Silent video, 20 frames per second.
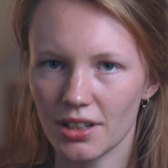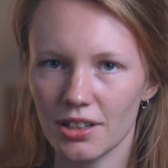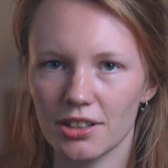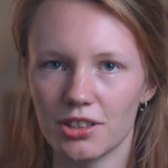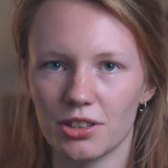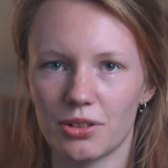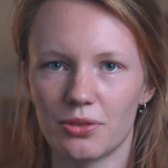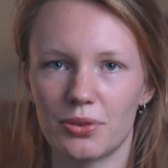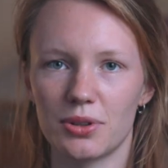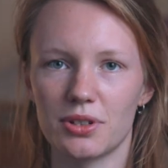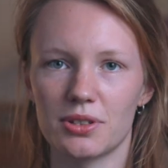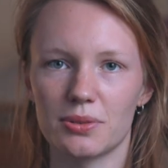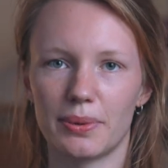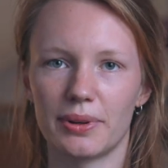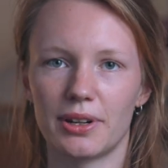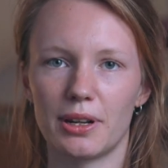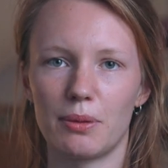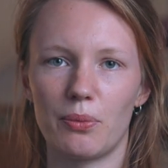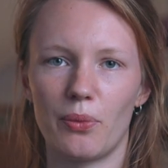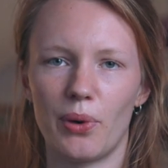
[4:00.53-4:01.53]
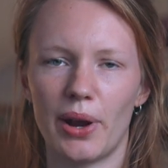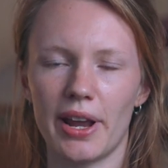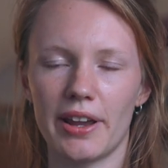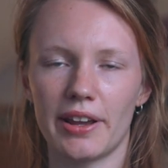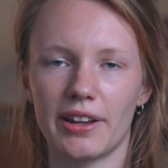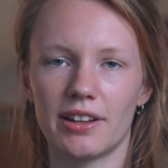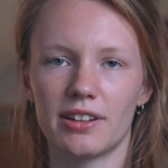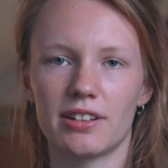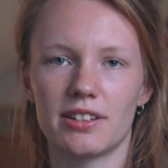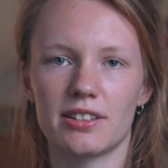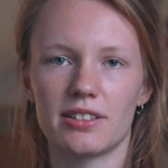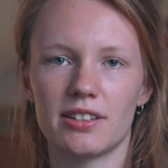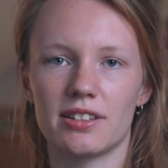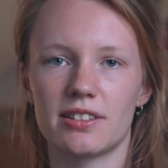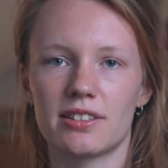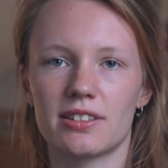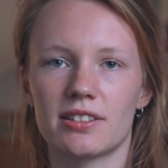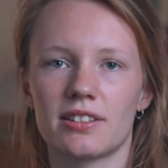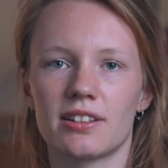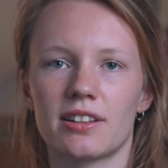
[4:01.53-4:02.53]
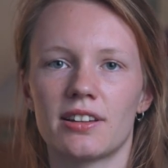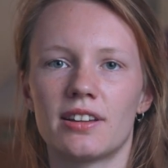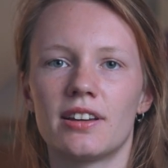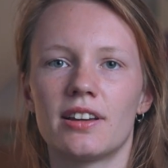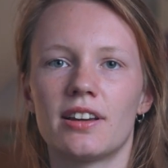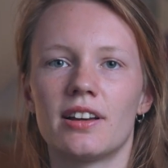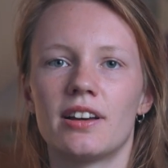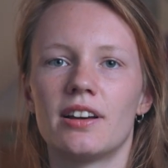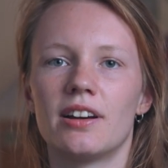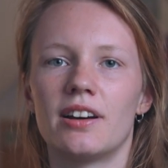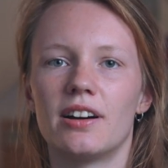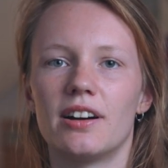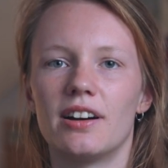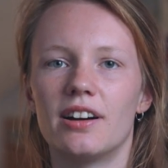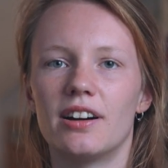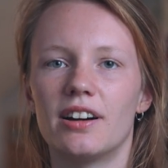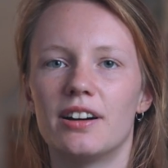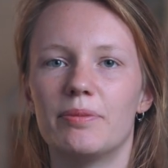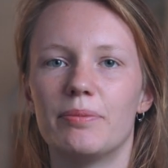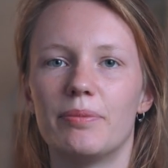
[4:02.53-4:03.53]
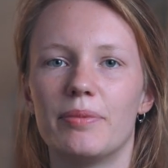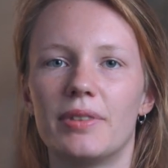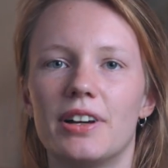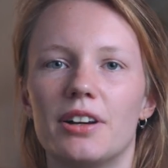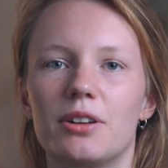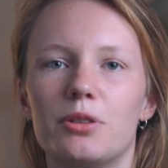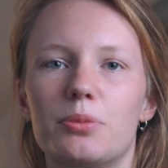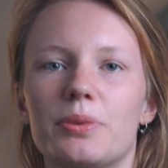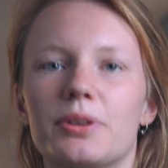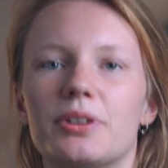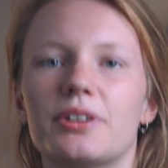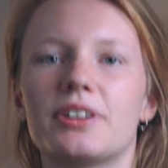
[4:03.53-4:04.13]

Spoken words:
So first, what I'm wearing, this is, if you